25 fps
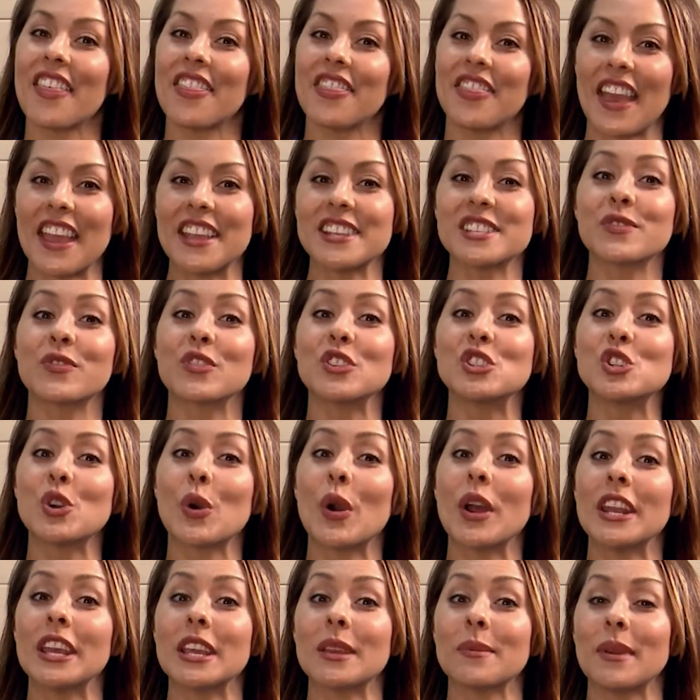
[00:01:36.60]
Thanks for
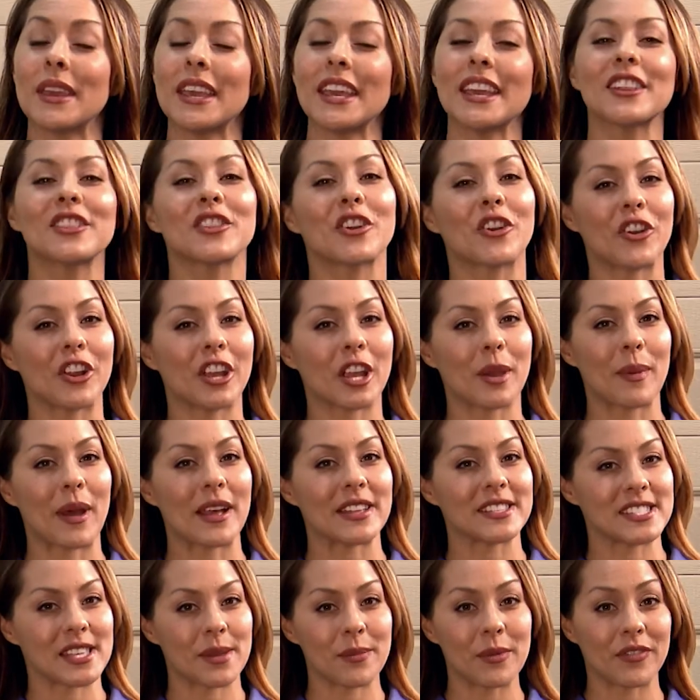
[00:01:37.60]
joining me and learning
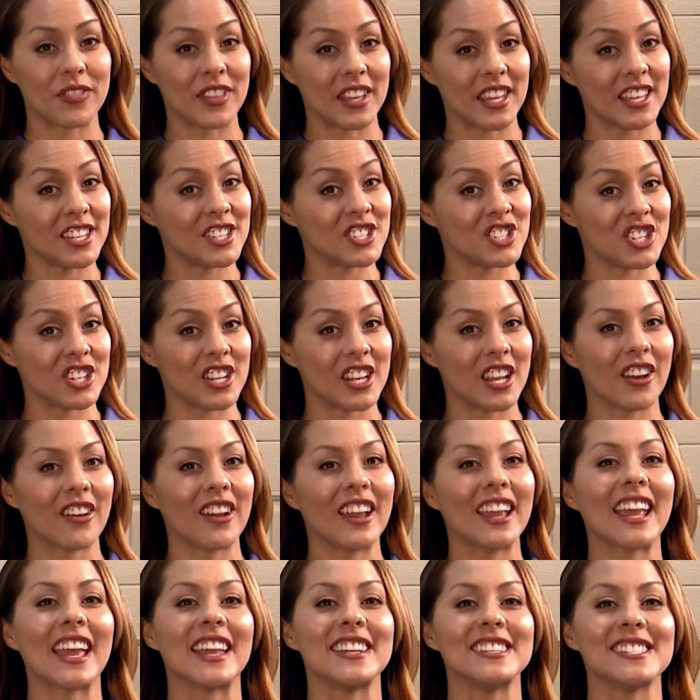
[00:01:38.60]
about some of the
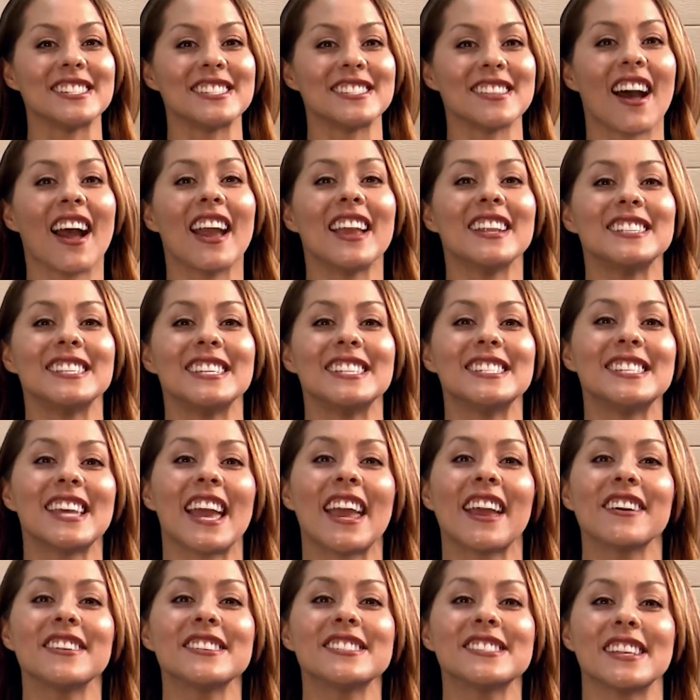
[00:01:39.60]
engineering and design
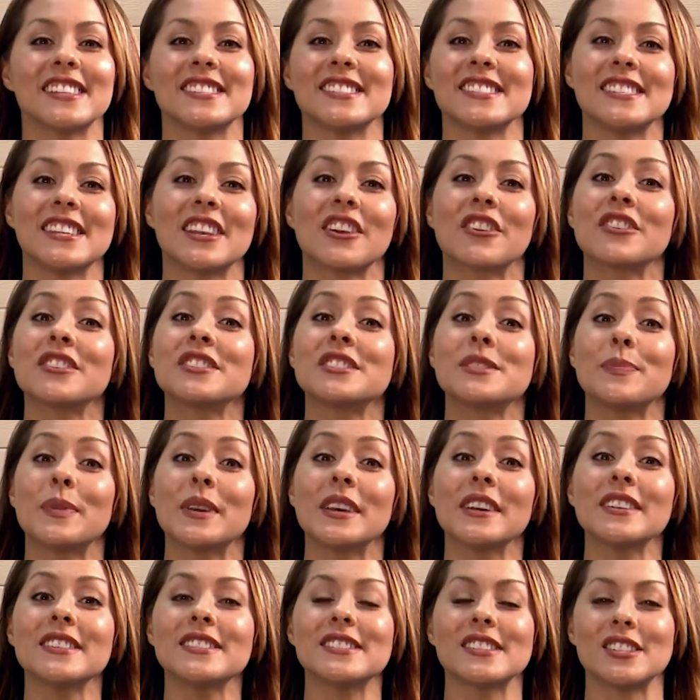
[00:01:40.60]
details that Sears
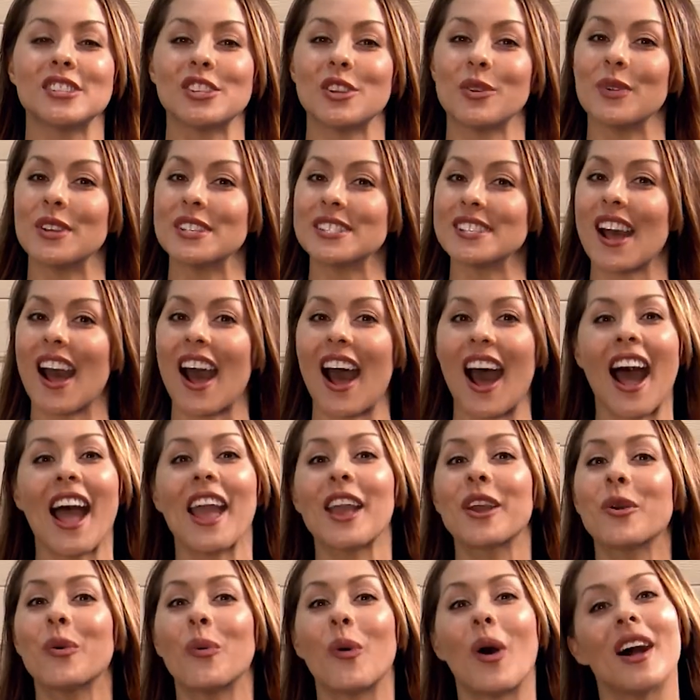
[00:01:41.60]
builds into its
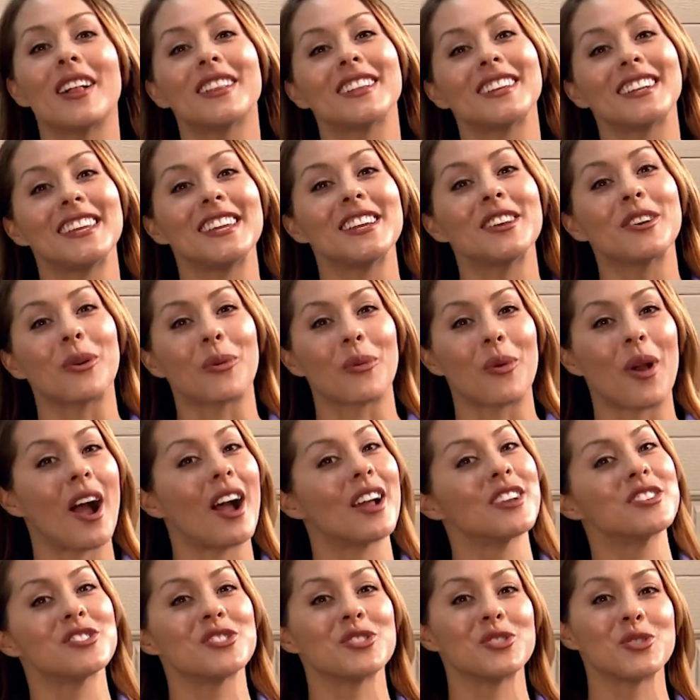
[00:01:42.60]
high-quality
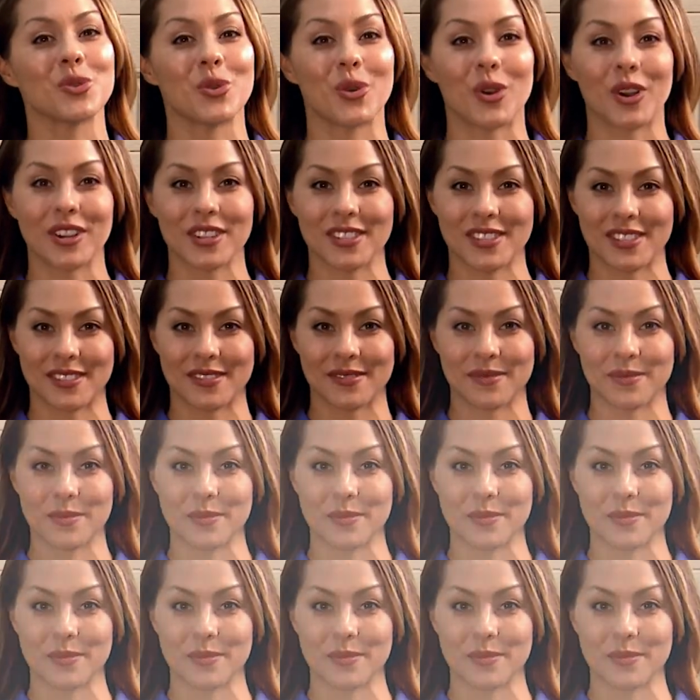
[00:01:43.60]
garage doors.